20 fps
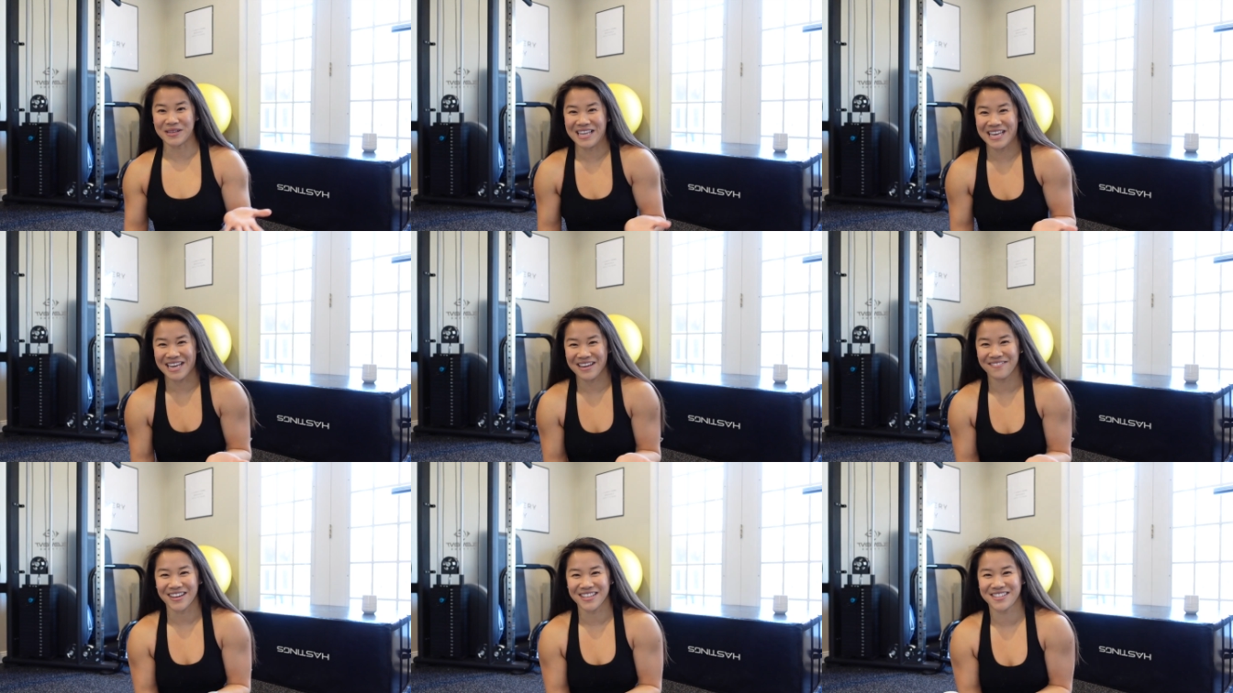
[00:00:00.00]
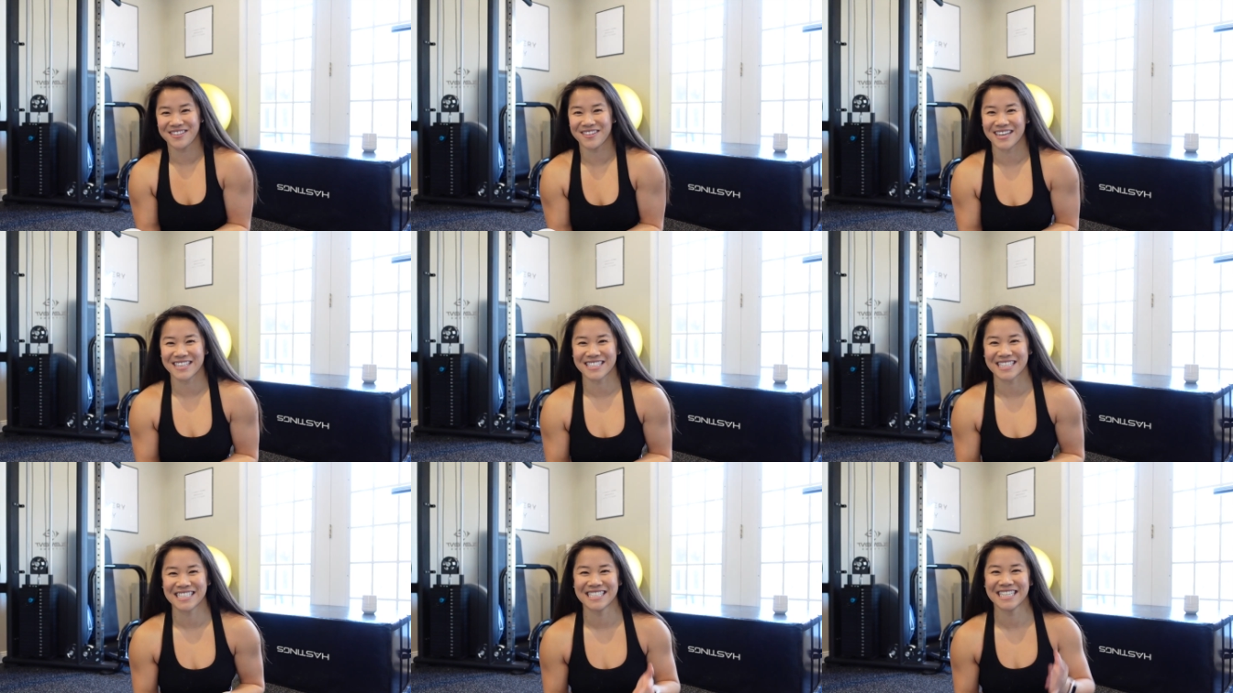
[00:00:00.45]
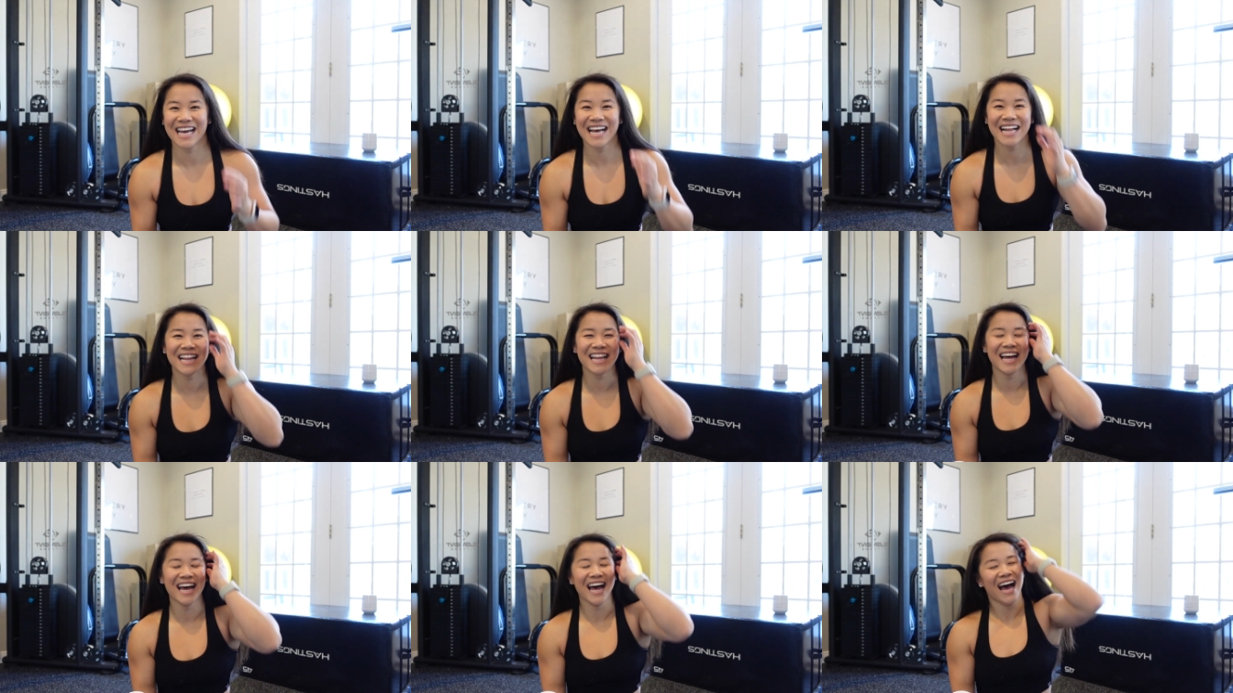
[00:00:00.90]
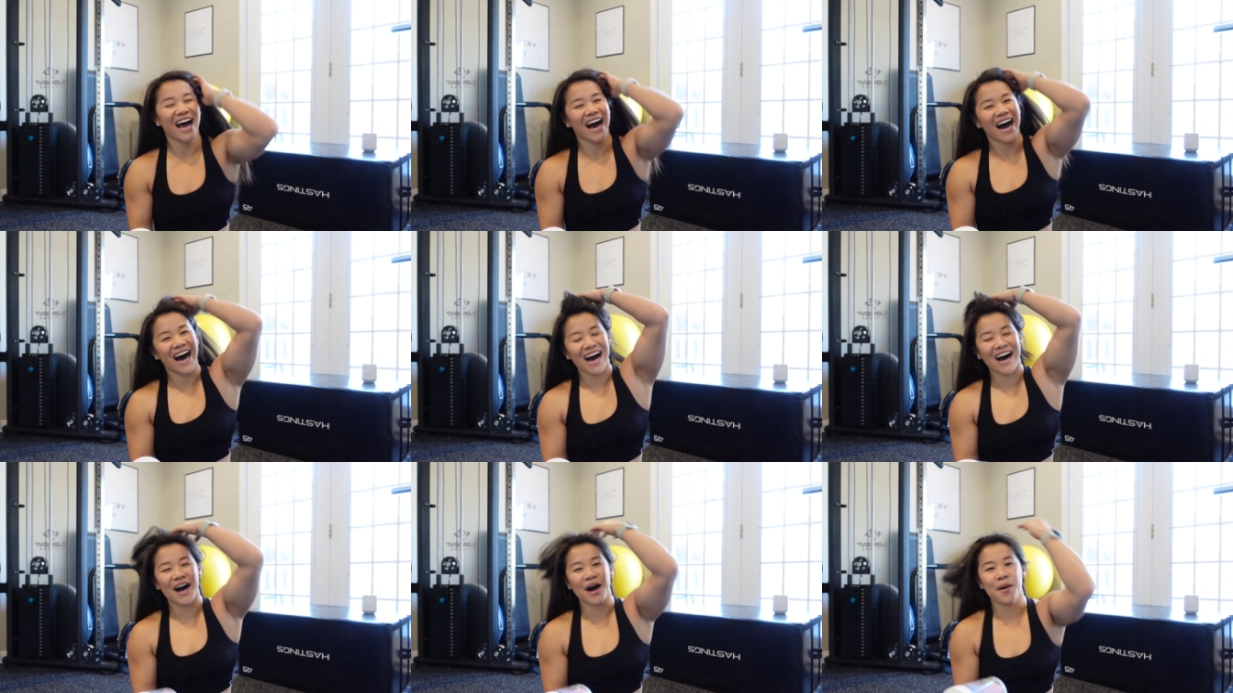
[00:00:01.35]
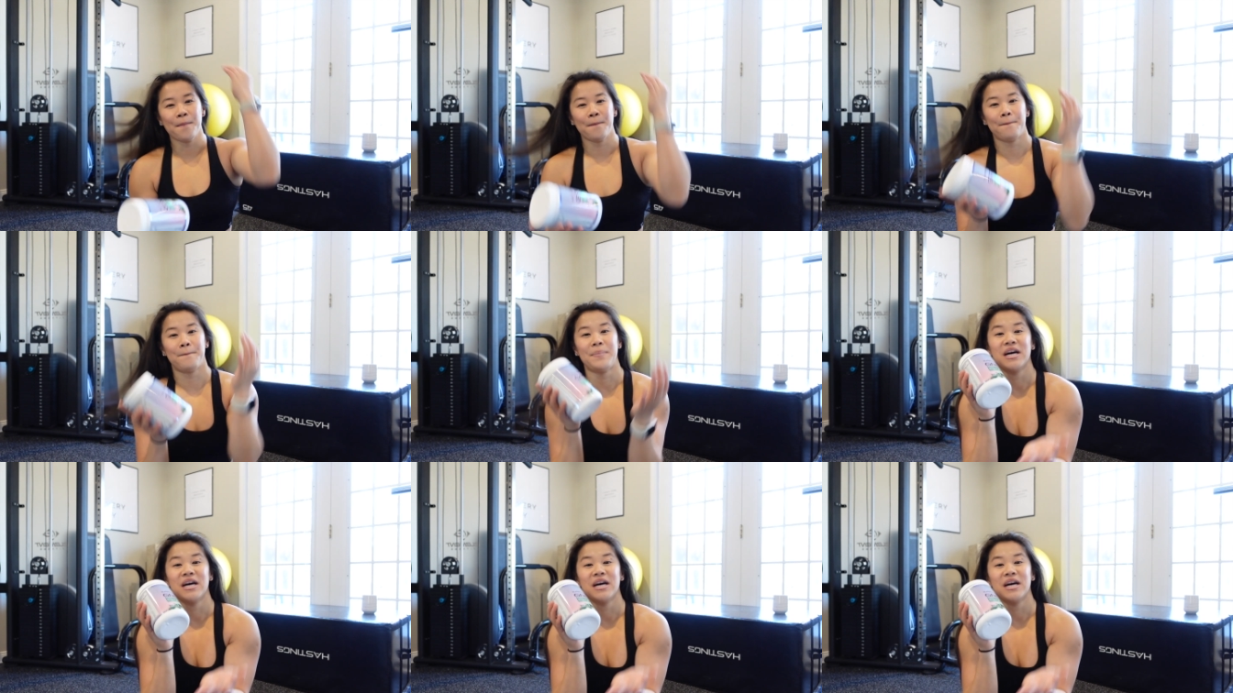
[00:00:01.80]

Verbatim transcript: Believe, as you guys can tell. Um,